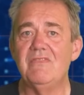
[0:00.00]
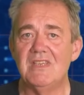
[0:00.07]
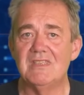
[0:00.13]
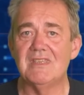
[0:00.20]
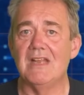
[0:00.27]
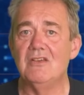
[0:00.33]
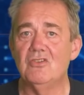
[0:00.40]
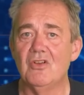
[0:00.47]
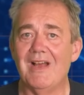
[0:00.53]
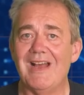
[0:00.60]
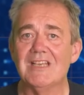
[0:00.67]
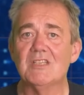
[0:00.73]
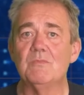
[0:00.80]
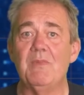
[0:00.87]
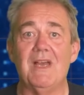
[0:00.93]
essential
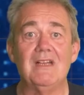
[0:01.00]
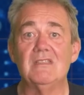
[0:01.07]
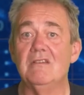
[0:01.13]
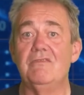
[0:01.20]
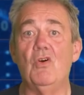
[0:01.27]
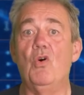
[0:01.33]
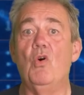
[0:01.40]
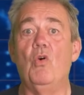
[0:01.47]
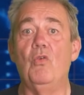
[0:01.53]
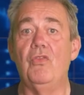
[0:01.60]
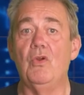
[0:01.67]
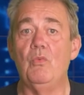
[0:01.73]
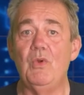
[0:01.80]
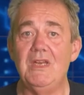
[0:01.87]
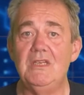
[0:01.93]
aspect of all
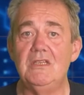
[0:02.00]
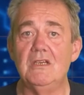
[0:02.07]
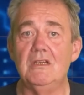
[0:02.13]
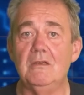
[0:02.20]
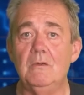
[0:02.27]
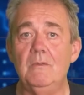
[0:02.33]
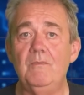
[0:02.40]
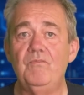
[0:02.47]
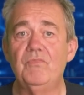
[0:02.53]
that we do.